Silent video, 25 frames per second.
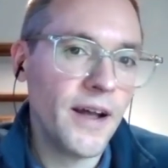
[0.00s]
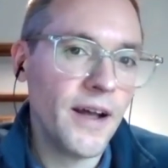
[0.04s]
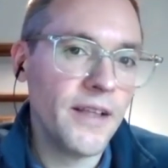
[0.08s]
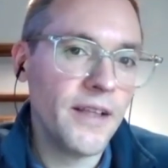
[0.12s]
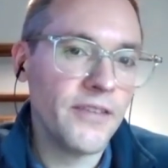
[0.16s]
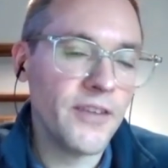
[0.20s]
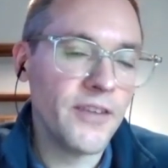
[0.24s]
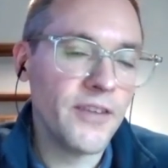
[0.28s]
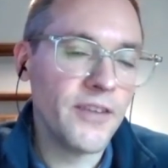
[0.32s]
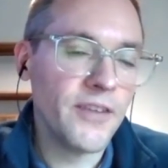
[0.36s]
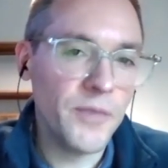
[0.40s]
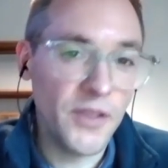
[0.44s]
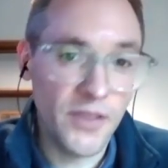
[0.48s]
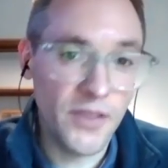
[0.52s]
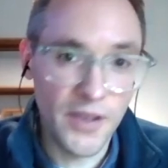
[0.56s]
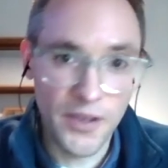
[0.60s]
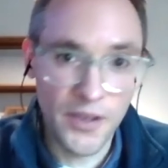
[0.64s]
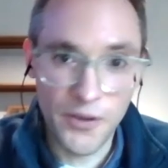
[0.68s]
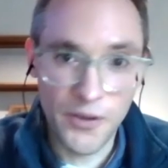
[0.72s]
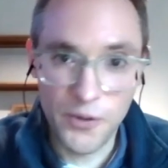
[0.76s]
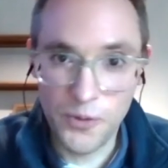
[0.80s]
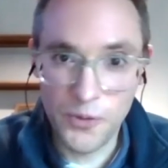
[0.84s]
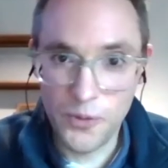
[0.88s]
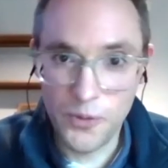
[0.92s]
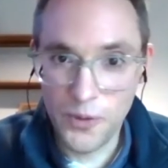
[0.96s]
something that
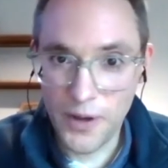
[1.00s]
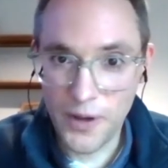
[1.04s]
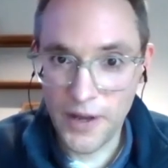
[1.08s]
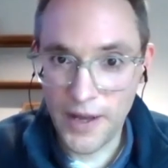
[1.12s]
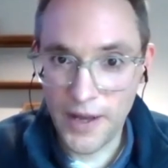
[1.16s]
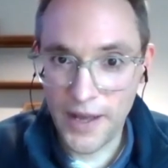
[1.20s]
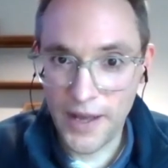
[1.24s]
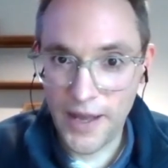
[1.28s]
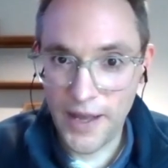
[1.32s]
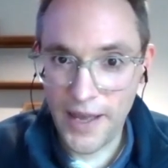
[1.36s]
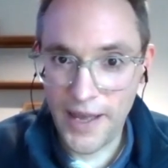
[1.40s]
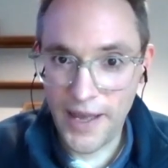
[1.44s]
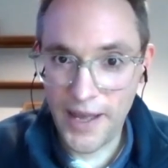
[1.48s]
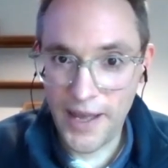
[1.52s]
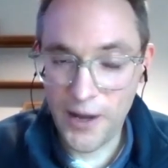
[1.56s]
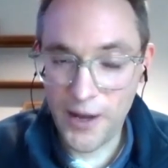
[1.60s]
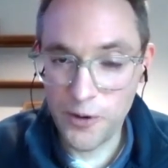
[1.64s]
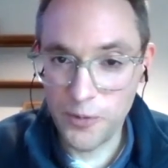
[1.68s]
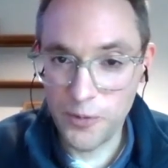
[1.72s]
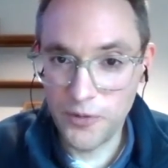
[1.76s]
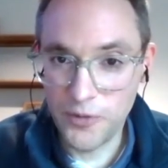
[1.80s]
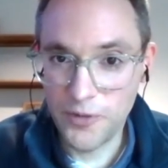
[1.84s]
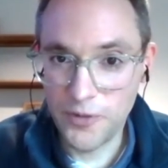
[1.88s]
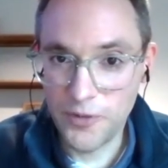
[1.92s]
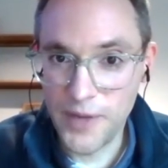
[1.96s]
you
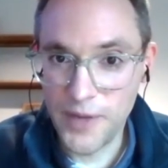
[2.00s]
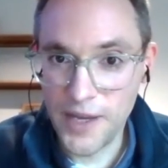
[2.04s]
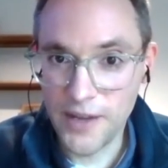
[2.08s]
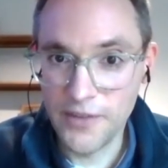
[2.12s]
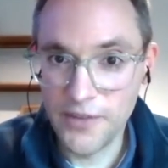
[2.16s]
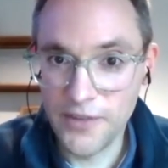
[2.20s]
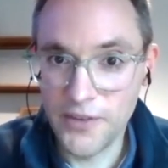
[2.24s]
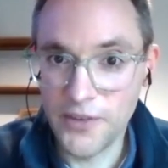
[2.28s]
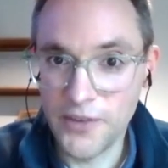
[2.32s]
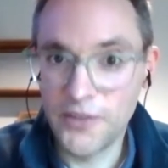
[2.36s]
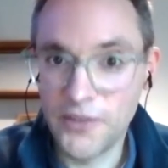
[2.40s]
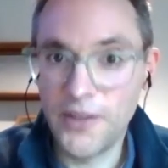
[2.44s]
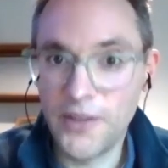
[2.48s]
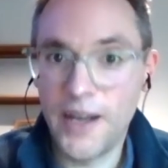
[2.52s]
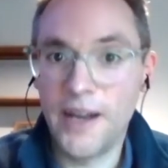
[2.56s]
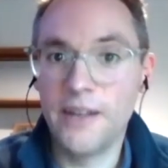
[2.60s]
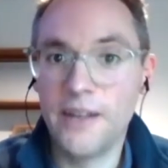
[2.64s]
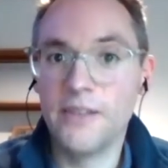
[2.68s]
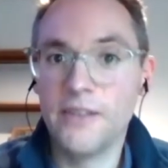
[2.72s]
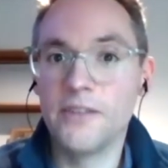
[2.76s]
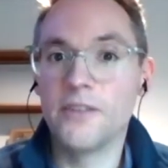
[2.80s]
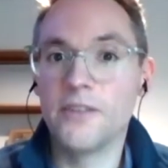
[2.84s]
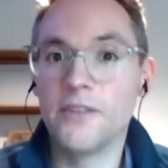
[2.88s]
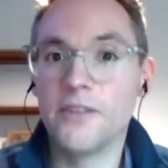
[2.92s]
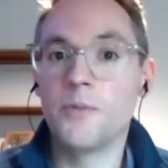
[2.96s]
helped me
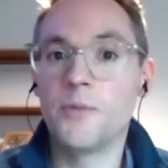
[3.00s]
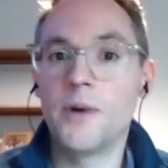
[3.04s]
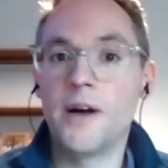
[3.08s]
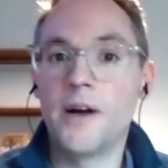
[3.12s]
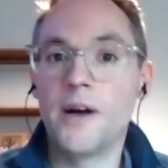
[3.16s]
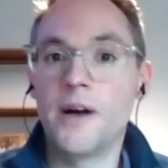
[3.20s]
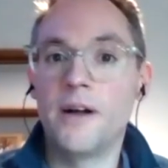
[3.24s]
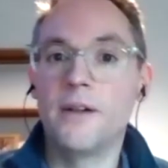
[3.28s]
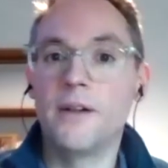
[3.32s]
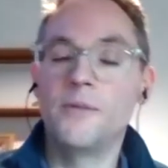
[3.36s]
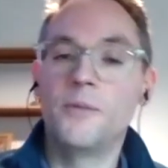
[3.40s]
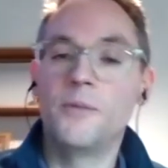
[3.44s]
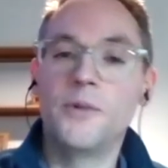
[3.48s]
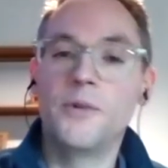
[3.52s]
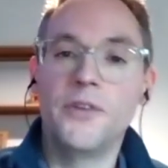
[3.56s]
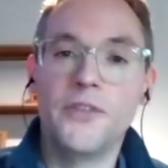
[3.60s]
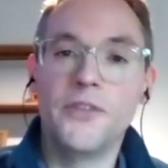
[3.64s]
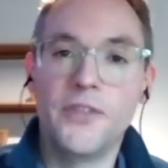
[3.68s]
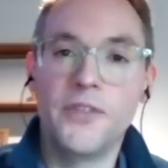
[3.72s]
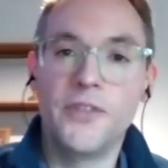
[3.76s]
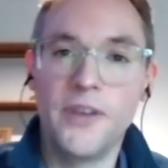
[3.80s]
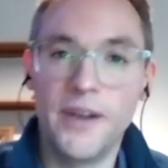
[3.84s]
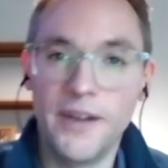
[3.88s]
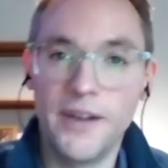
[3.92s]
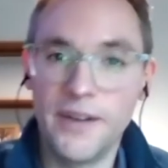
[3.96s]
understand as well
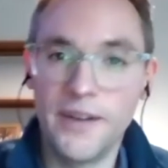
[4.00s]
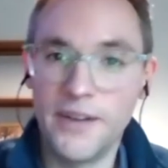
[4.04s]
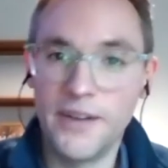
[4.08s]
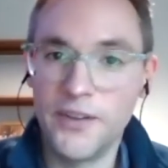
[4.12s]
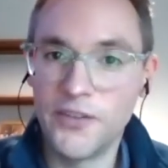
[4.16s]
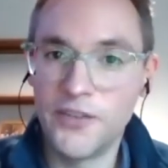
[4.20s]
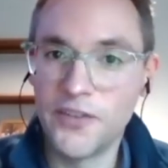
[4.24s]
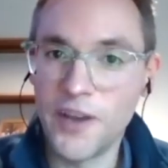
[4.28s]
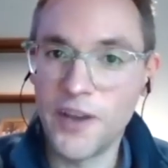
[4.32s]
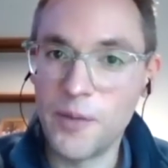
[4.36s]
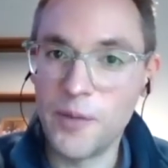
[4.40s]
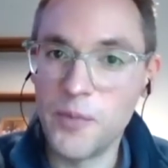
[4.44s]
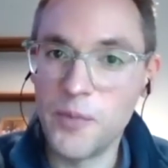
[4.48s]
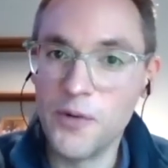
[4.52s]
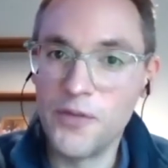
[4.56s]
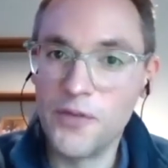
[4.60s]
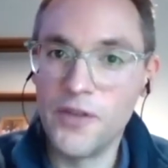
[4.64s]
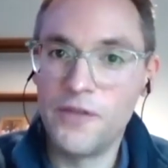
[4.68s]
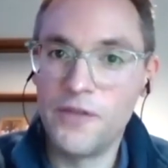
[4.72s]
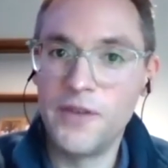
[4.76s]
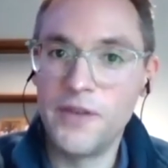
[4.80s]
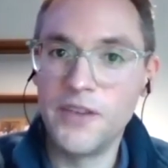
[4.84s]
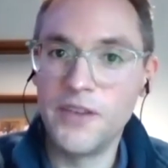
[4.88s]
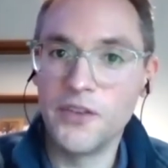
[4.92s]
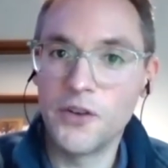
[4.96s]
was that some of the
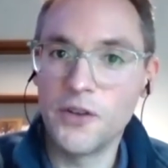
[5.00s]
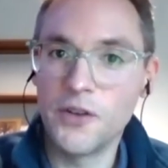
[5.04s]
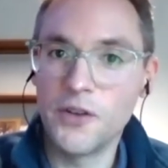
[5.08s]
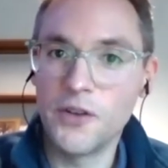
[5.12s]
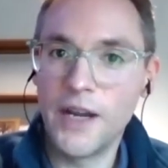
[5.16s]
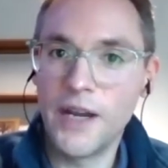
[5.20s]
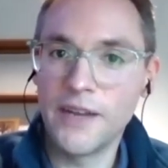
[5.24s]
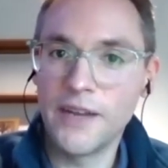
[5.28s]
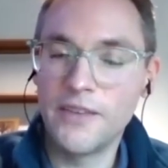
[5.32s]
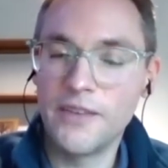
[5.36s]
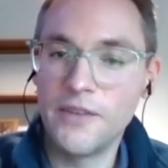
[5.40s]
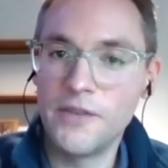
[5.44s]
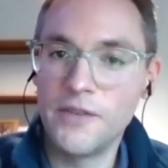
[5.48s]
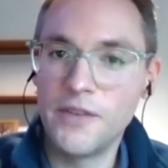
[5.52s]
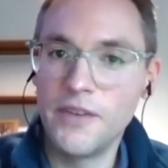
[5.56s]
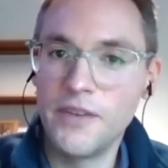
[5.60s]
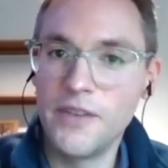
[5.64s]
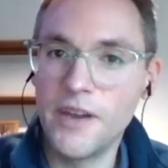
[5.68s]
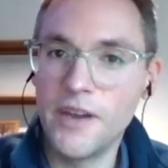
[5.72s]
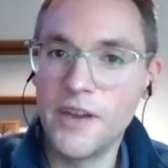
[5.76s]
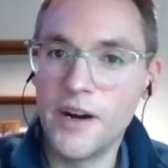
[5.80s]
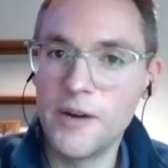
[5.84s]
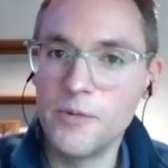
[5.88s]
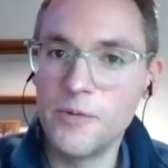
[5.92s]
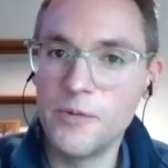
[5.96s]
physical activity
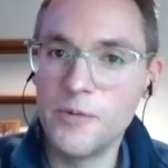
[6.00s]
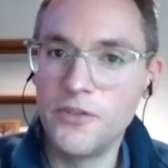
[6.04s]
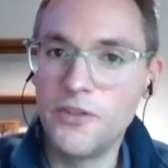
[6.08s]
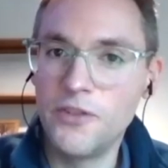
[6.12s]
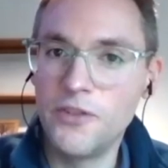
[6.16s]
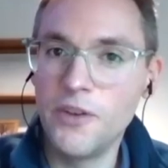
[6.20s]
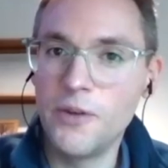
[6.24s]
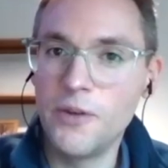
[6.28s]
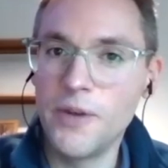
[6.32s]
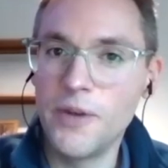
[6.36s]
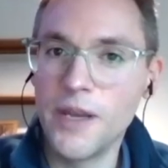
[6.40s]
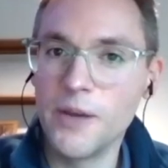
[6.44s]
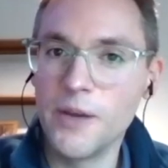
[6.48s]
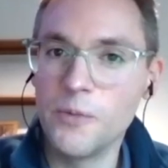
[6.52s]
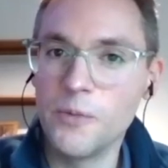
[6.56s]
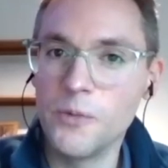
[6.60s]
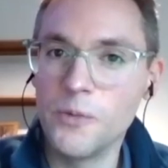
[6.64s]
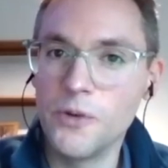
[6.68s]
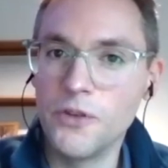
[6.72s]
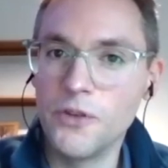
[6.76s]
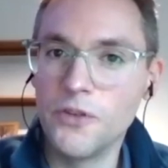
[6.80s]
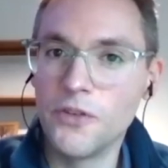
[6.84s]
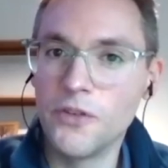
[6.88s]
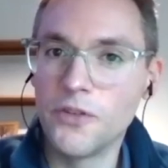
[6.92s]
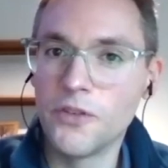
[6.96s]
that I was doing
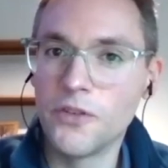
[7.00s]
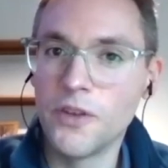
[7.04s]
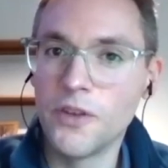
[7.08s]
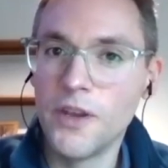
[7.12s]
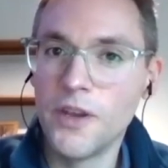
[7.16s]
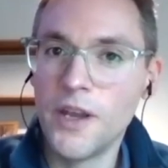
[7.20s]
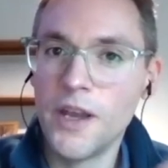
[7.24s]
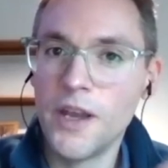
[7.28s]
was